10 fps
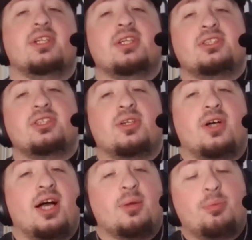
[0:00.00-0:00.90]
So
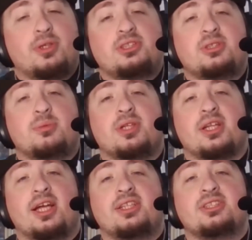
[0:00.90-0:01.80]
I personally really
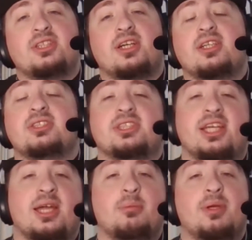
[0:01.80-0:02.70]
like this card because it
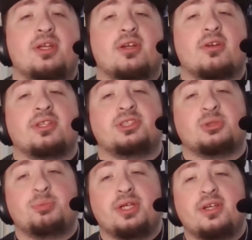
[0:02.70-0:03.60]
can make your creatures
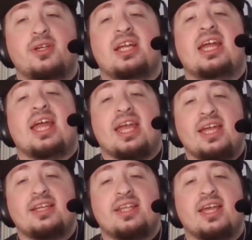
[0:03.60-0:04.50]
bigger
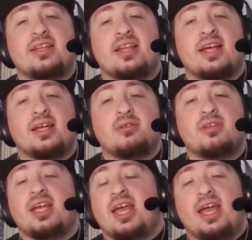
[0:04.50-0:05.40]
and gain life,
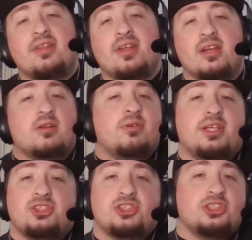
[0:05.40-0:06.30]
and then
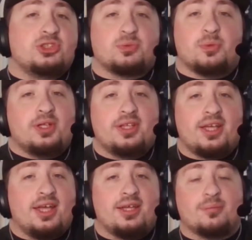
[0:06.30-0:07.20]
eventually just win the
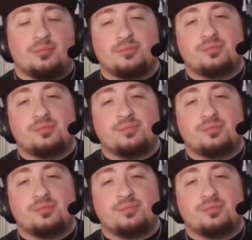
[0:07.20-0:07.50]
game.